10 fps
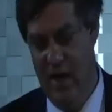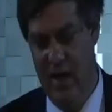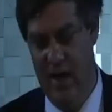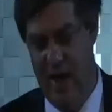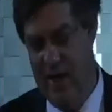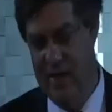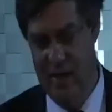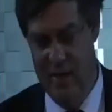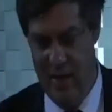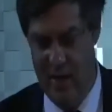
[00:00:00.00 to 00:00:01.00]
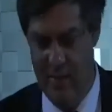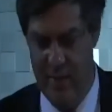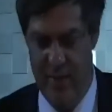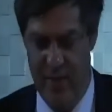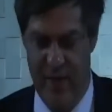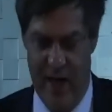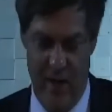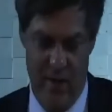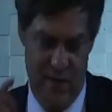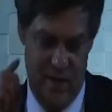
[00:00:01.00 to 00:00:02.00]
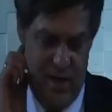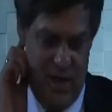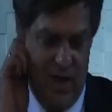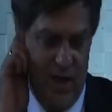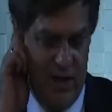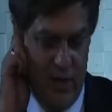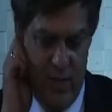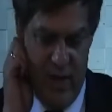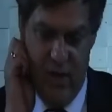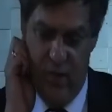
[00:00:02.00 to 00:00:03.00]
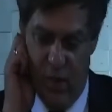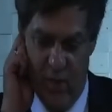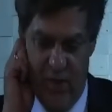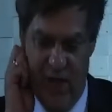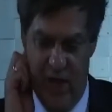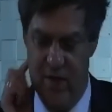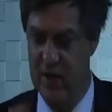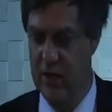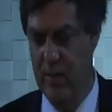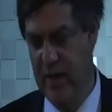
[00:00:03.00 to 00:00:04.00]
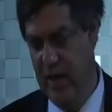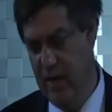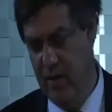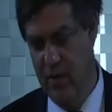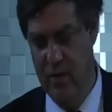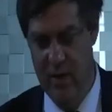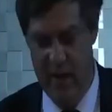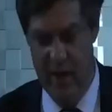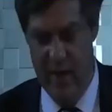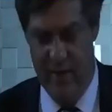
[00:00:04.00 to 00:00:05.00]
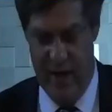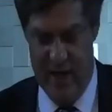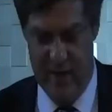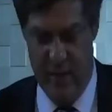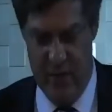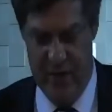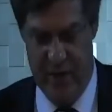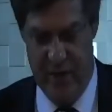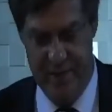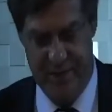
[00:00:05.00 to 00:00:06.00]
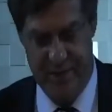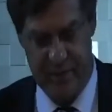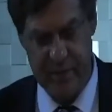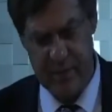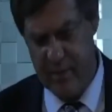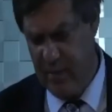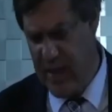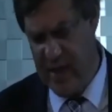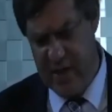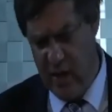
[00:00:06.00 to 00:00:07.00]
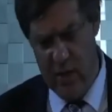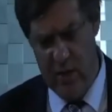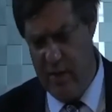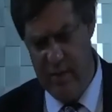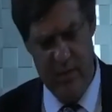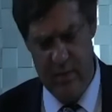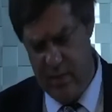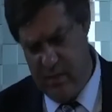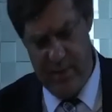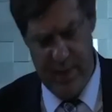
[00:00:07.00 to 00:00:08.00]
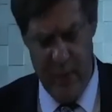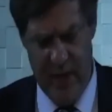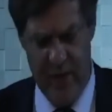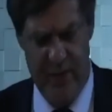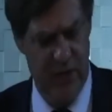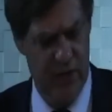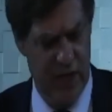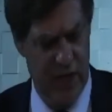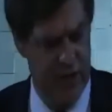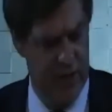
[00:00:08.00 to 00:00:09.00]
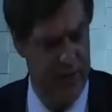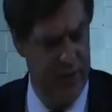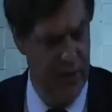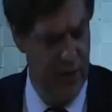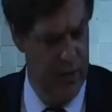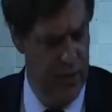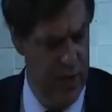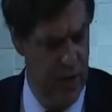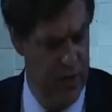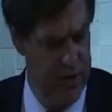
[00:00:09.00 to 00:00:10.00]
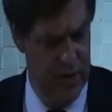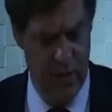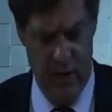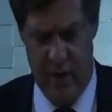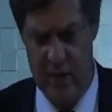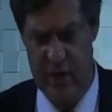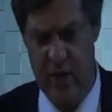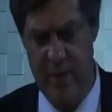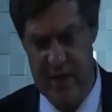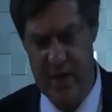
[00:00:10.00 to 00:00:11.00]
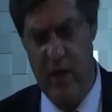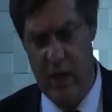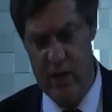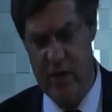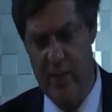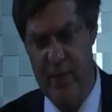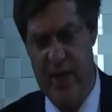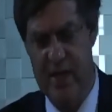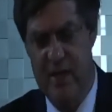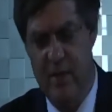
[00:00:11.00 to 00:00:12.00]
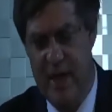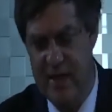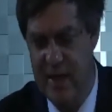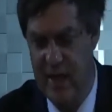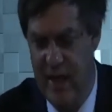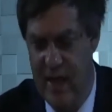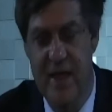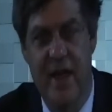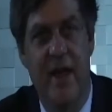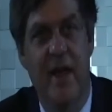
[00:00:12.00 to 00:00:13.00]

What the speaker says: as fellows in Germany or former fellows in Germany or vice versa. So by way of introduction, a few notes on our topic. So our topic is domesticating